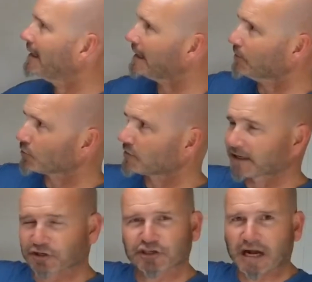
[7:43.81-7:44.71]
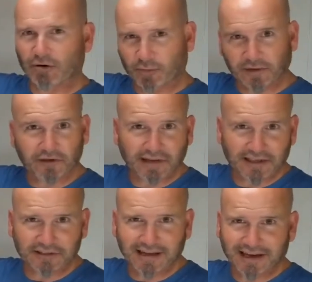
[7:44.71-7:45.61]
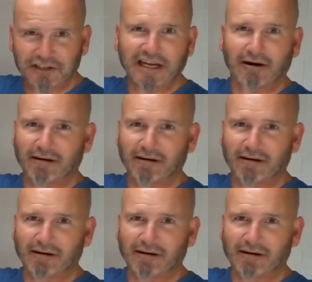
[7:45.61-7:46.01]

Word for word: It looks like a shower, but there's actually not a shower.